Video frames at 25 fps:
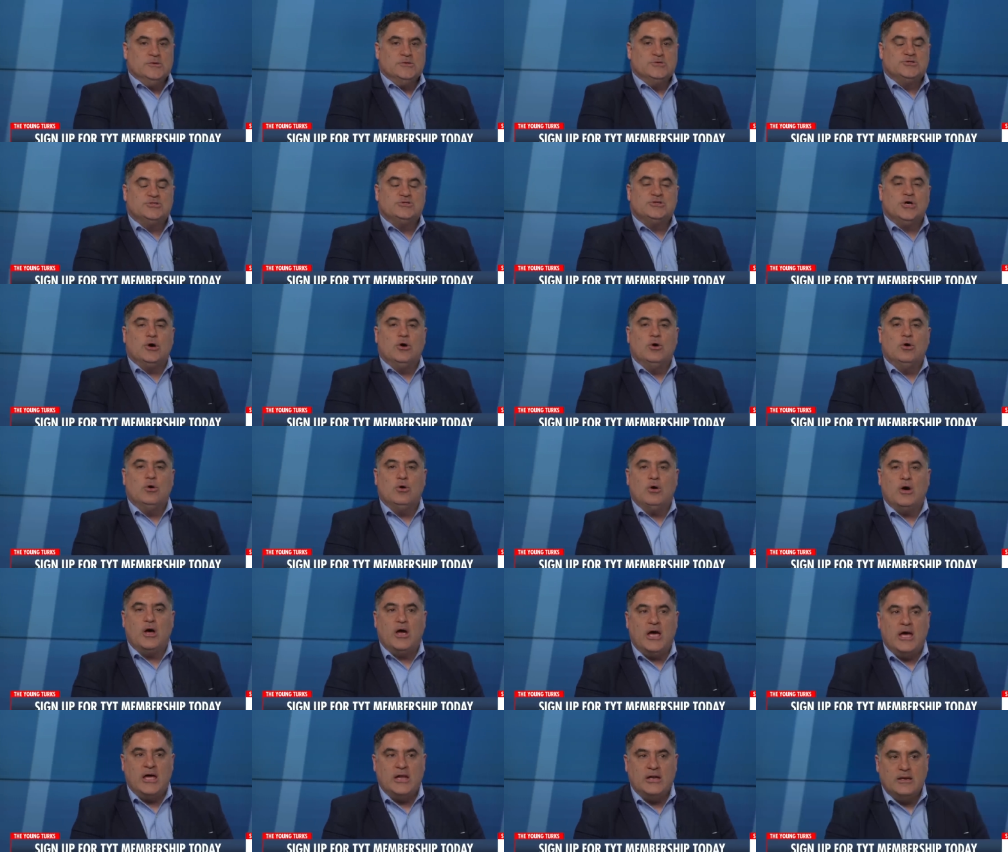
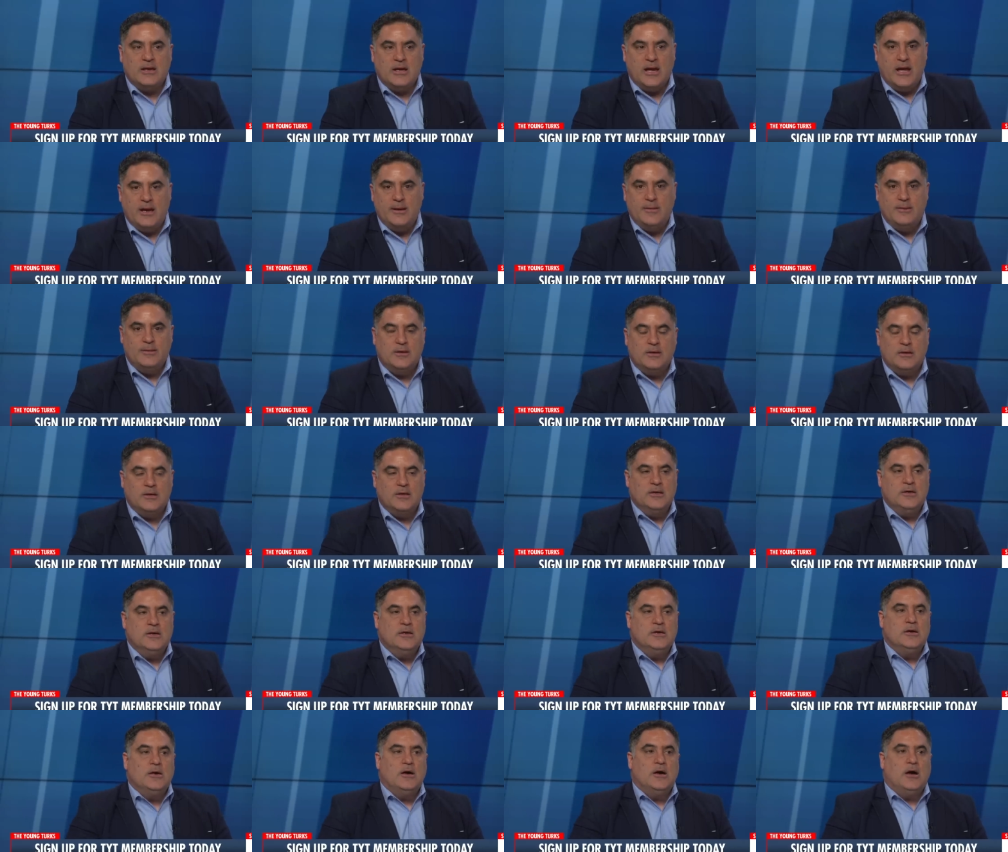So and and
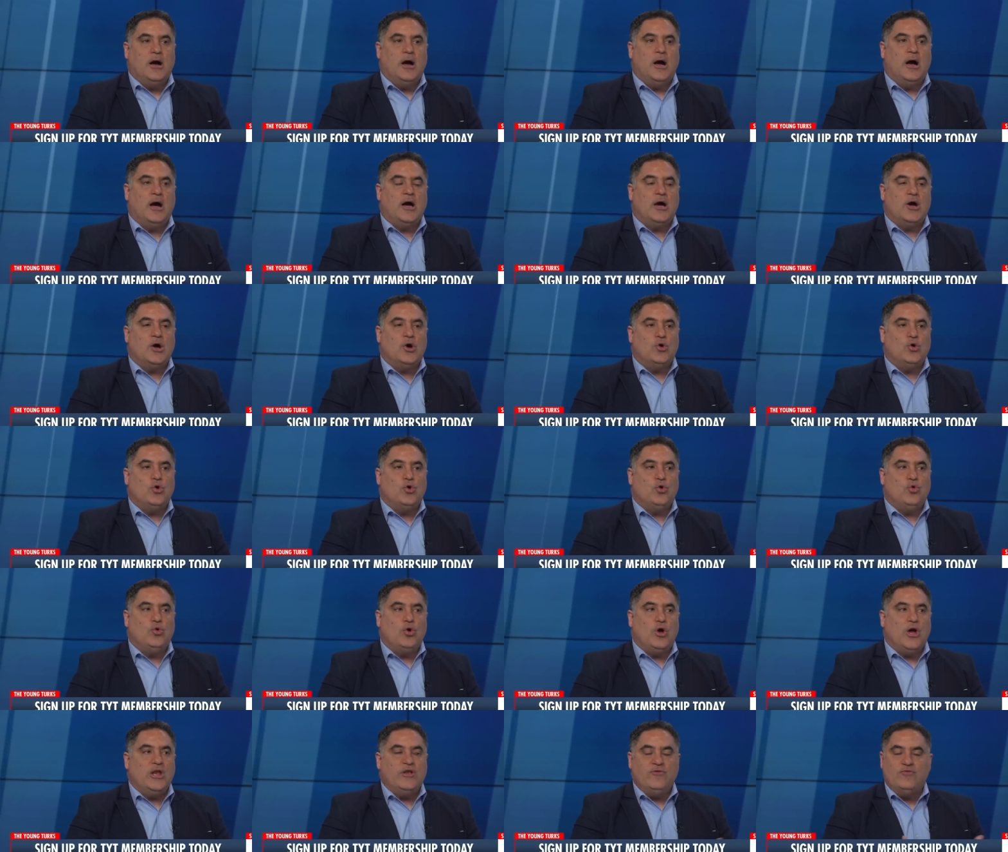uh,
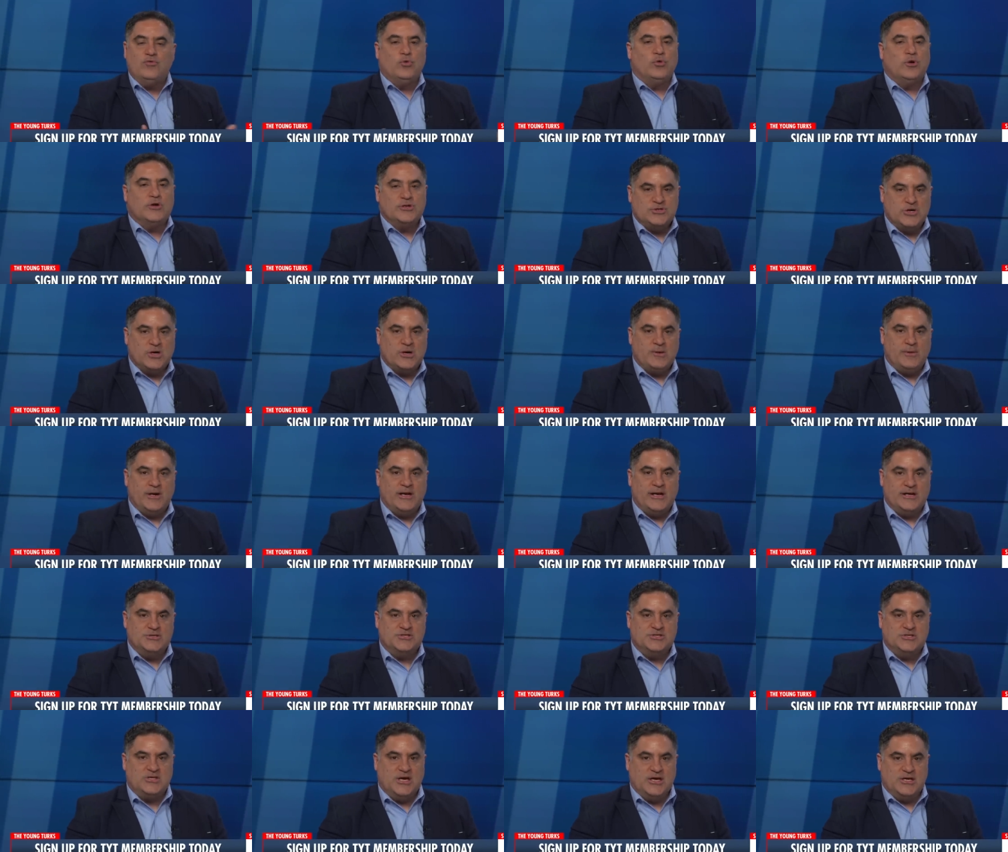and if you want to talk about
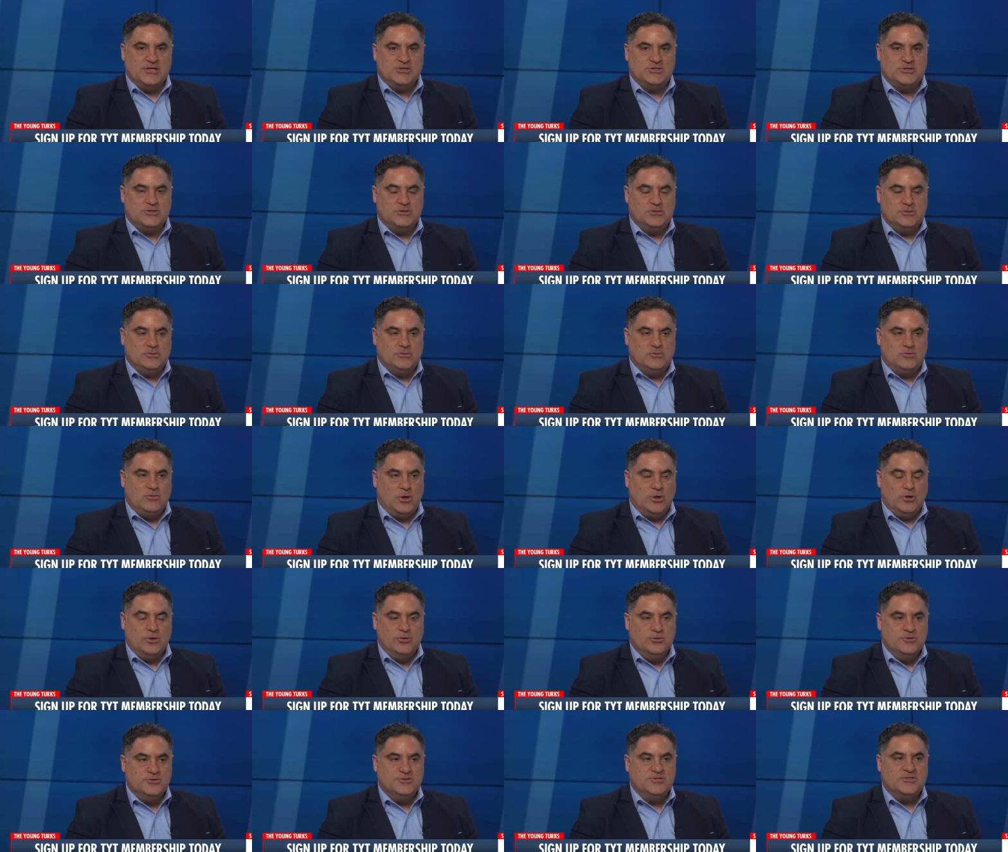education, well,
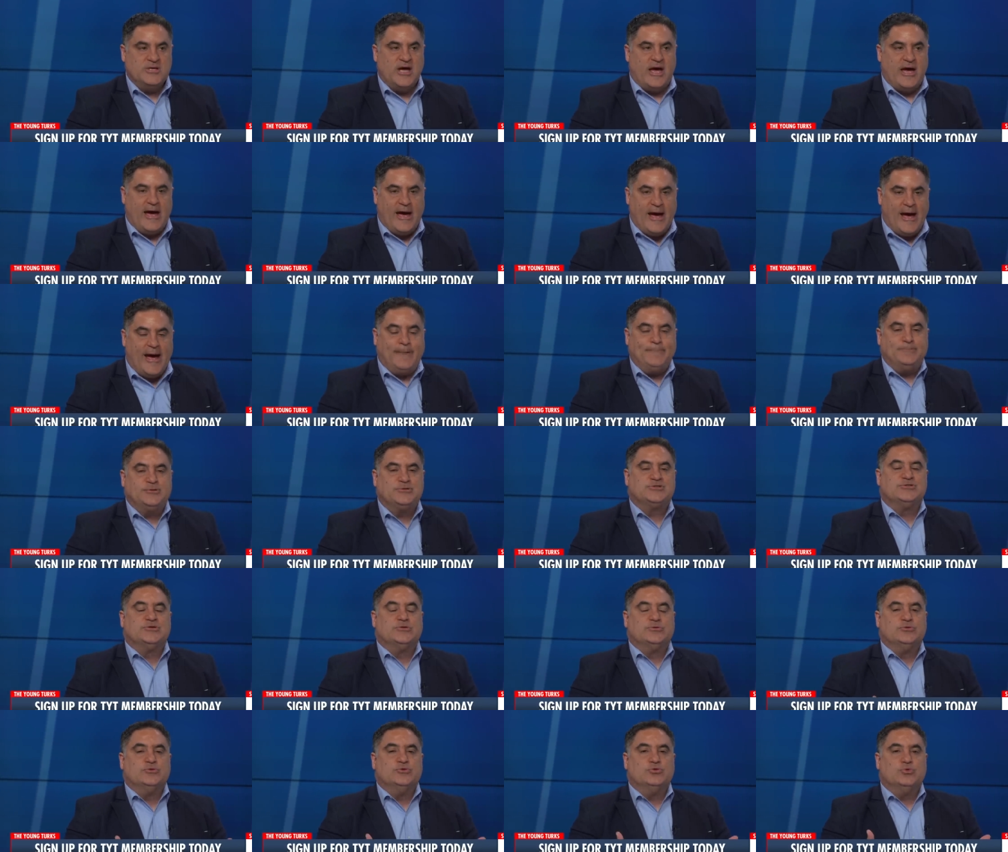who's the
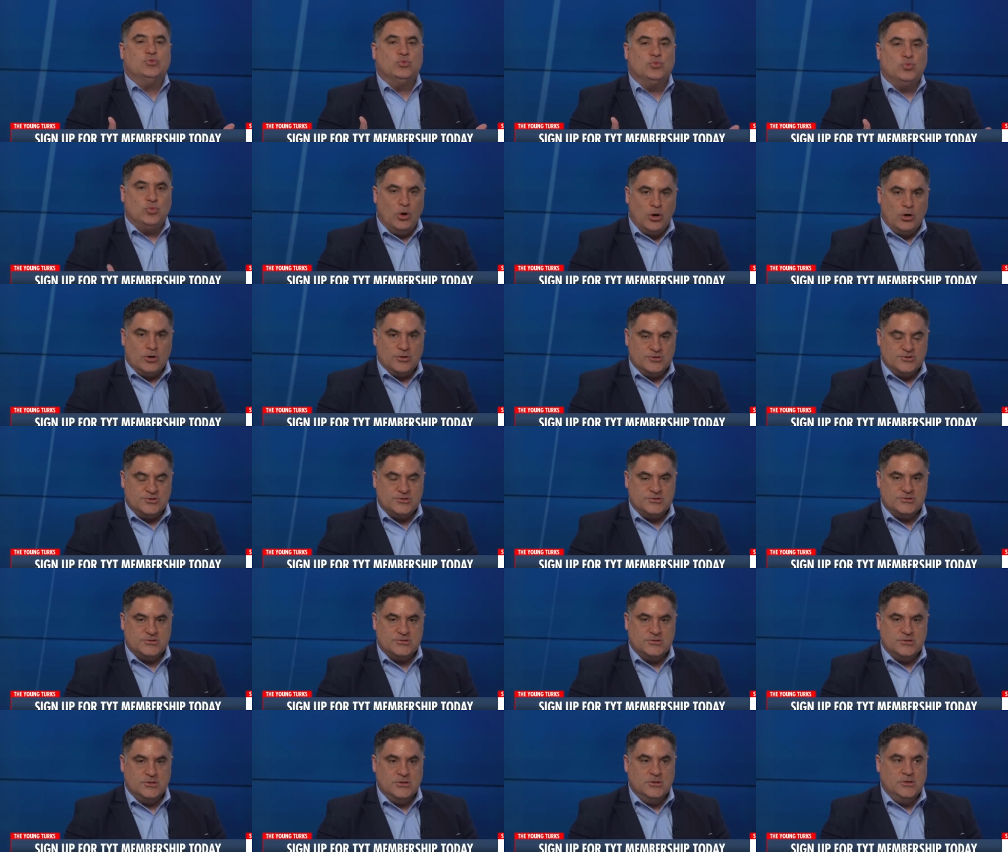absolute worst?